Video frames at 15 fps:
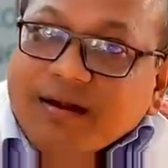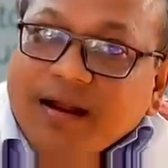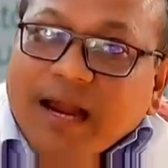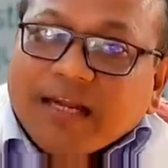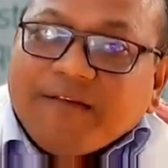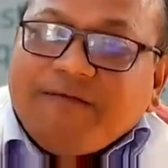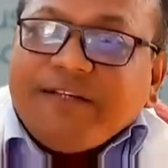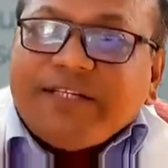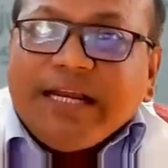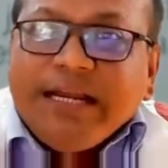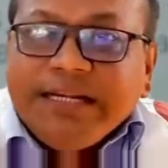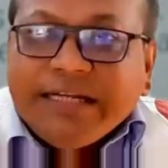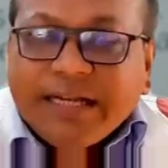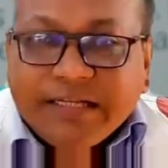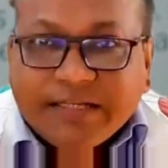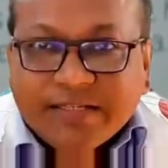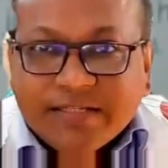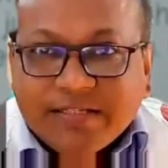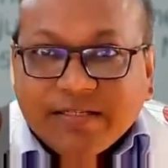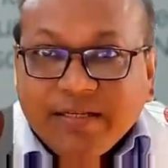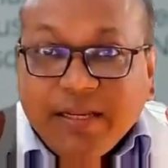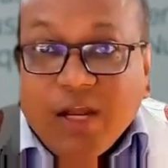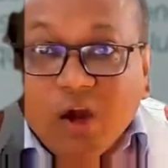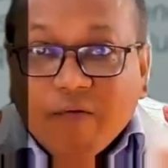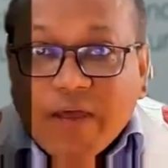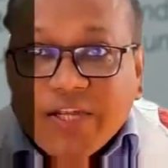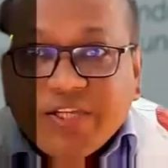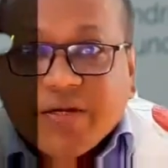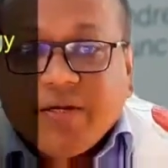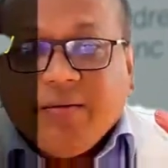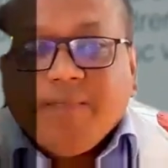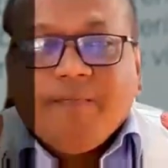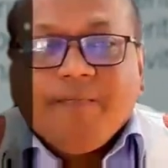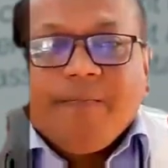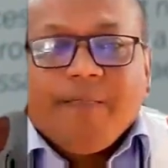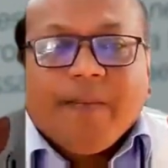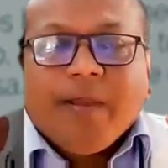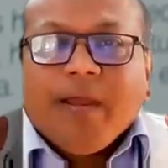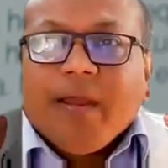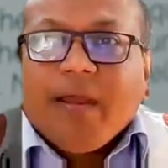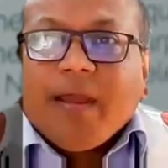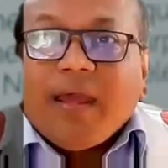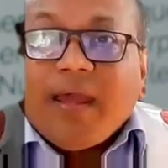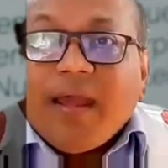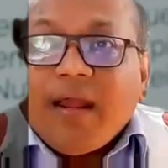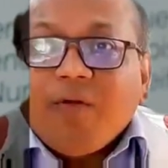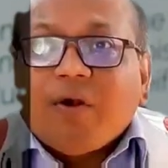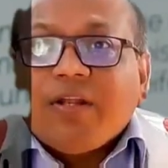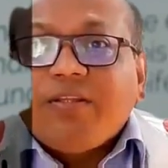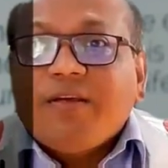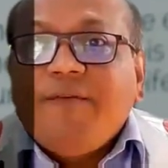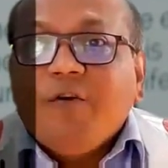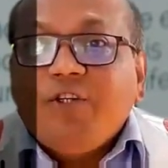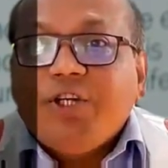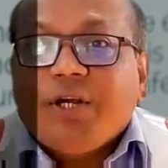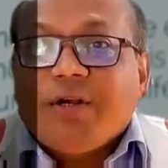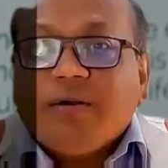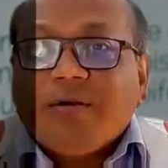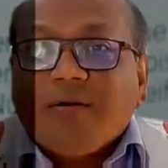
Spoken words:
artificial intelligence, innovation. And what is the future?